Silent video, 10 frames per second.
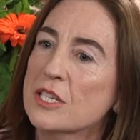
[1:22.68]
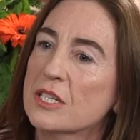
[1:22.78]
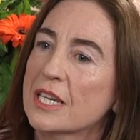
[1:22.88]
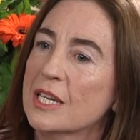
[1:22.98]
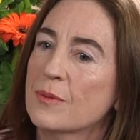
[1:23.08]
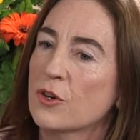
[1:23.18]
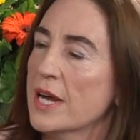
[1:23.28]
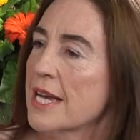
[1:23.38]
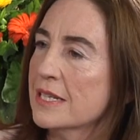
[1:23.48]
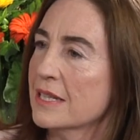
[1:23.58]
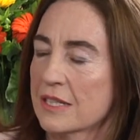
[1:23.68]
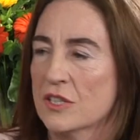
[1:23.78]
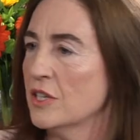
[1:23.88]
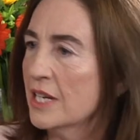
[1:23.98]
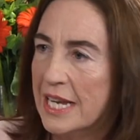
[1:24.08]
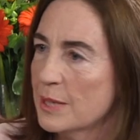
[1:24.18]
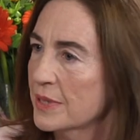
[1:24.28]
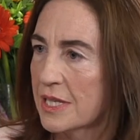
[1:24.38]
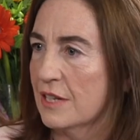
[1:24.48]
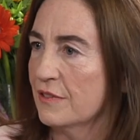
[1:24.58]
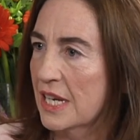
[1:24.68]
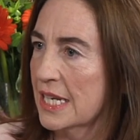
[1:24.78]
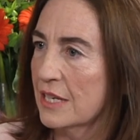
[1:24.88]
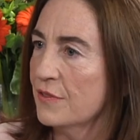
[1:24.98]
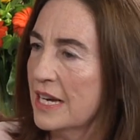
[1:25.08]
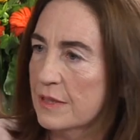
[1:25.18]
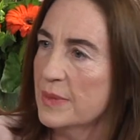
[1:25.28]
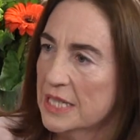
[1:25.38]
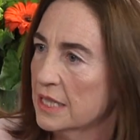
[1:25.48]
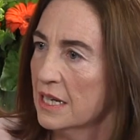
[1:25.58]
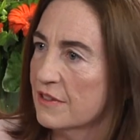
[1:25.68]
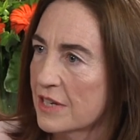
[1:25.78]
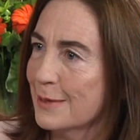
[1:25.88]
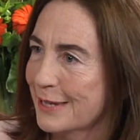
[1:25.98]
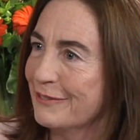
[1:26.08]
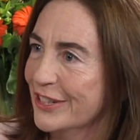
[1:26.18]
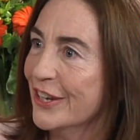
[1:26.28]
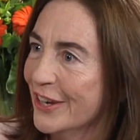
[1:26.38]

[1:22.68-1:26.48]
did you keep creating things? You've done a heap of stuff. Like you've had a million lifetimes, haven't you?